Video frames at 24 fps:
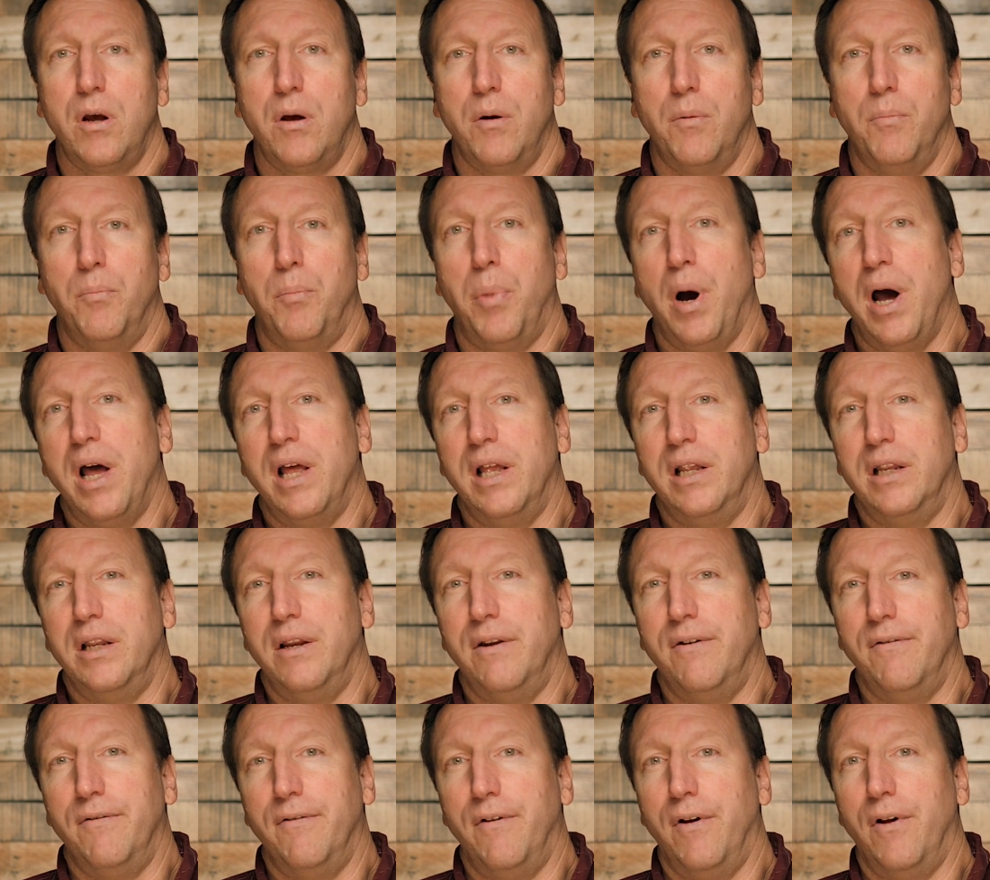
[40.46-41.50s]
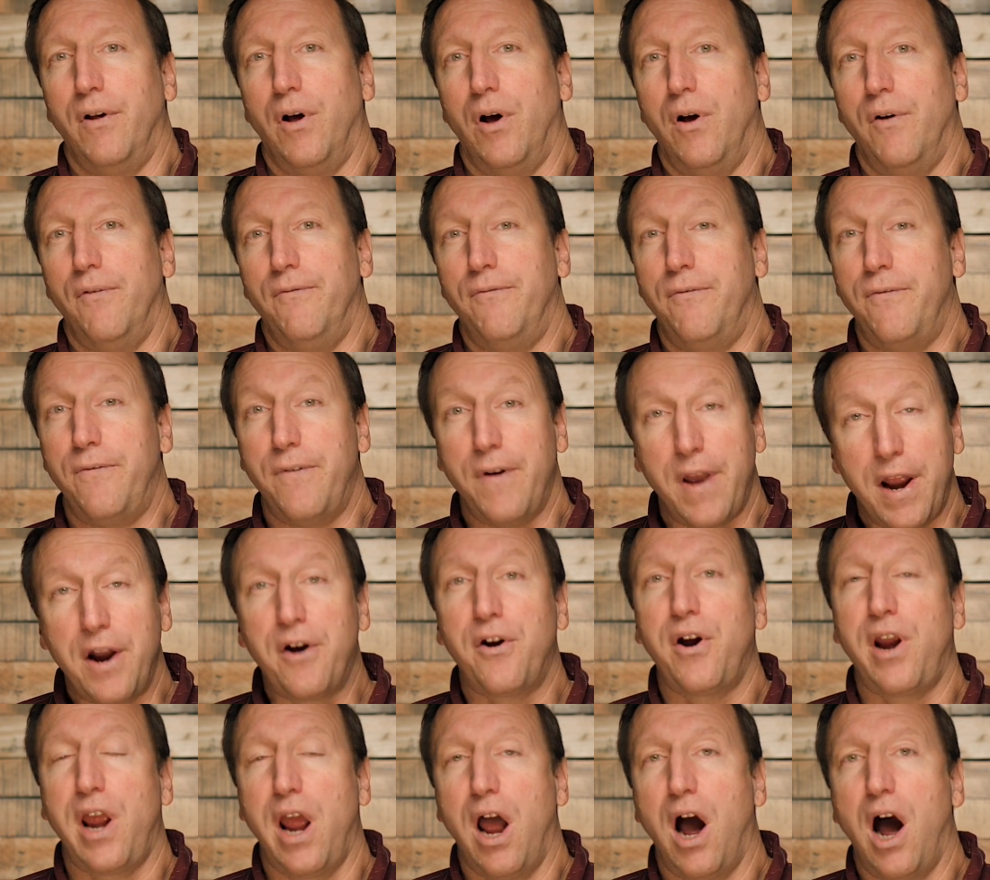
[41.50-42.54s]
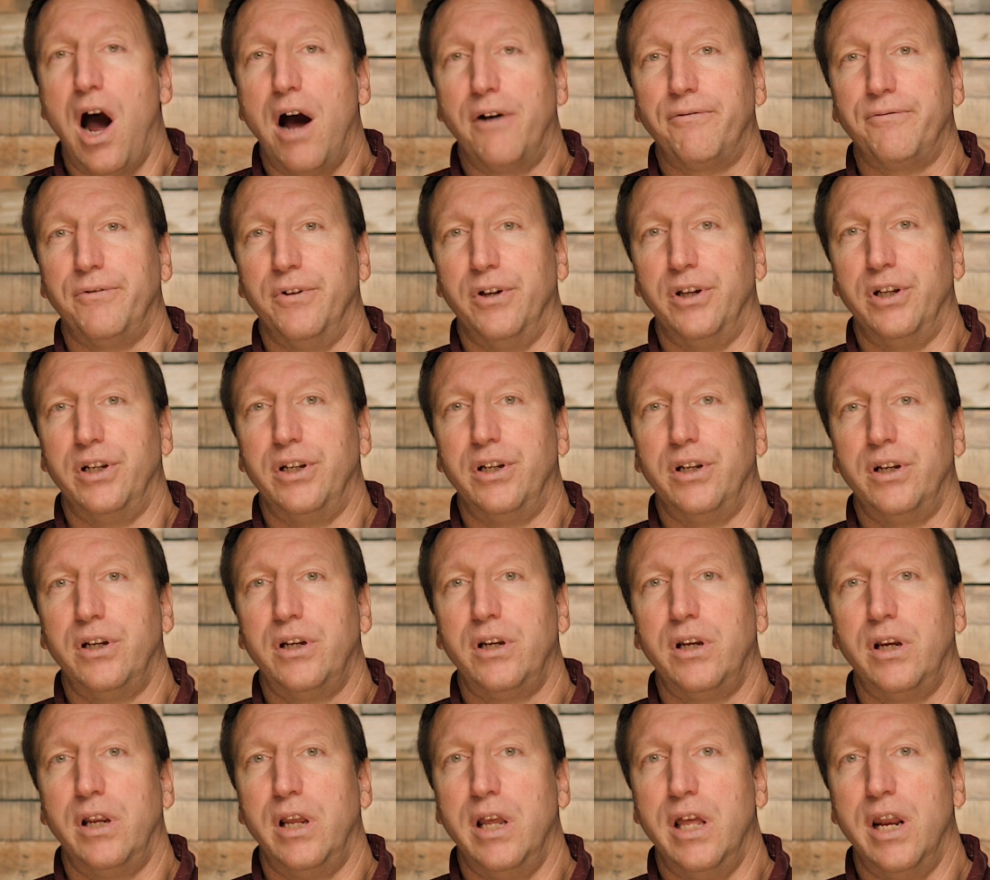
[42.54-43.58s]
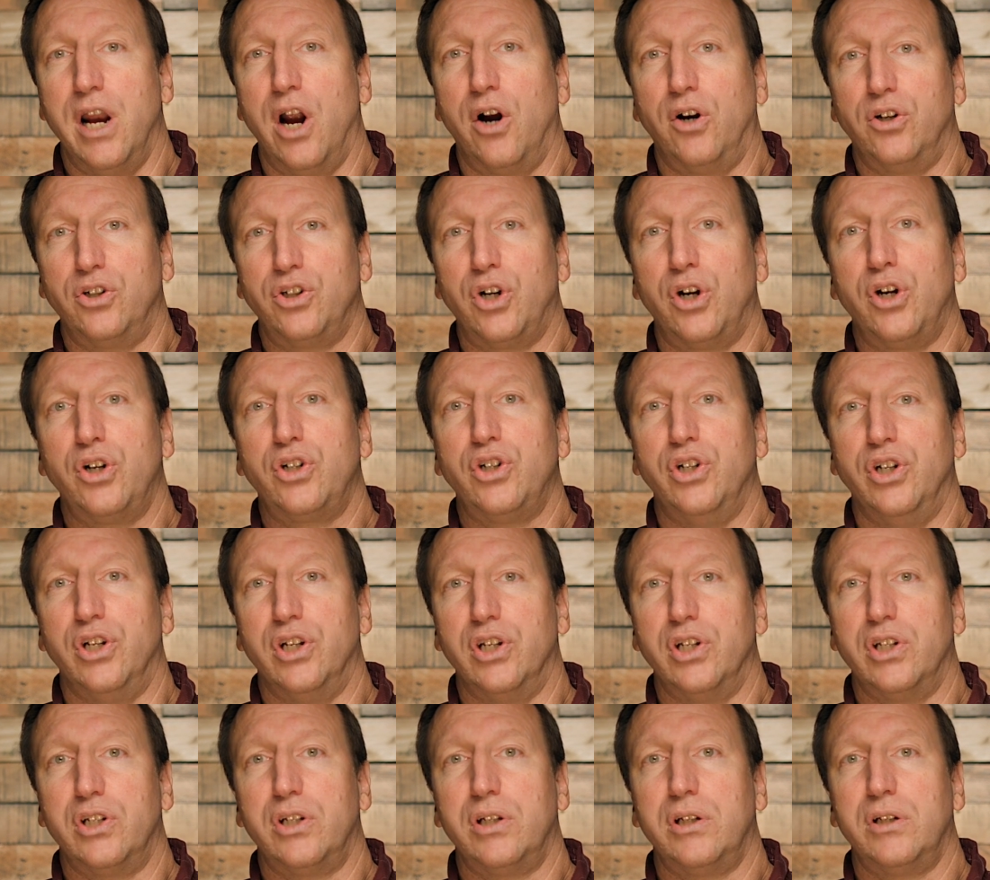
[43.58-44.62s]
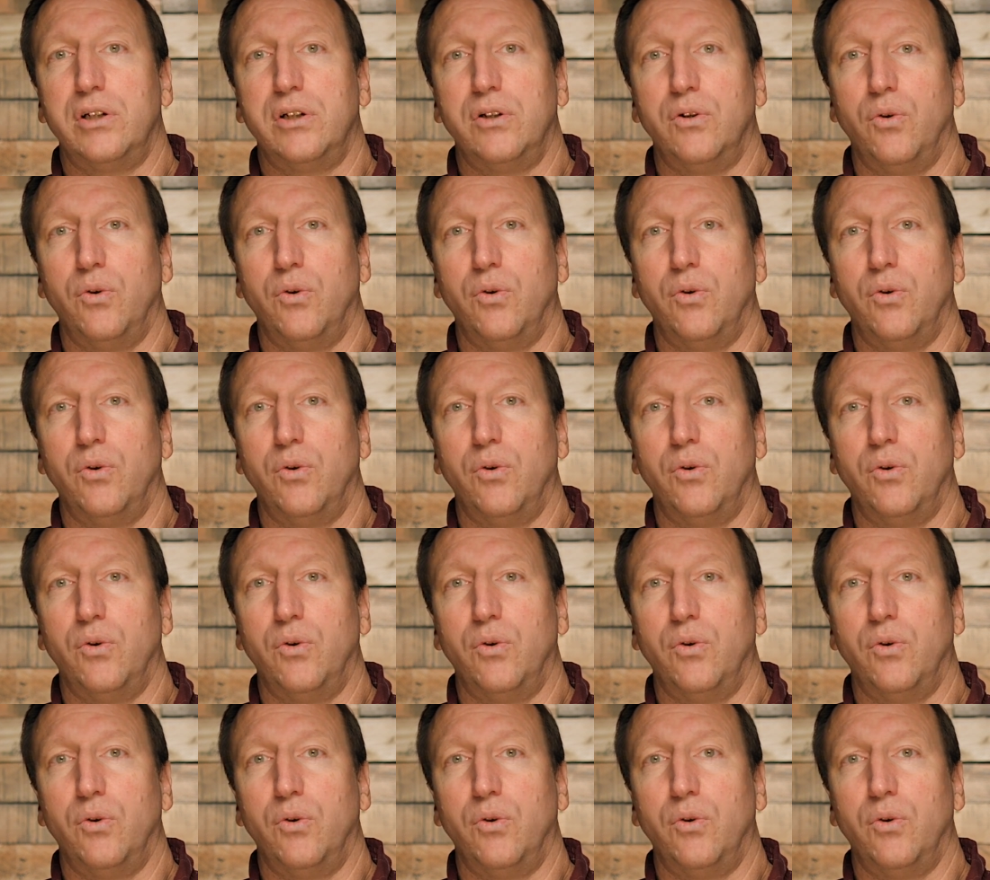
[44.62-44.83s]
But very often in our churches,